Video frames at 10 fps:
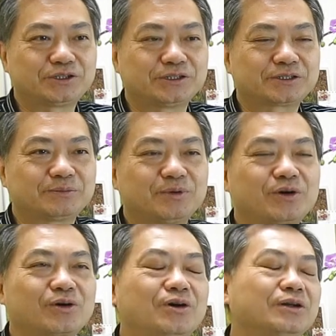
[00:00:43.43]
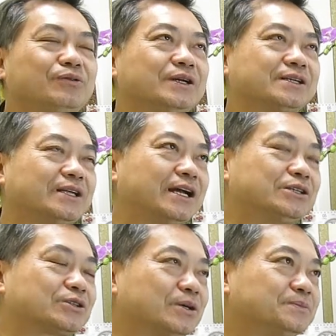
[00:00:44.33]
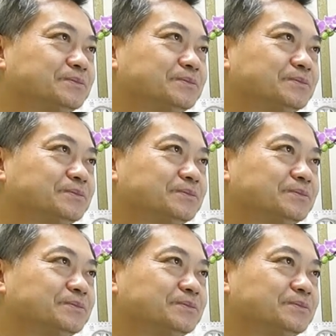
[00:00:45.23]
which is more concrete in nature.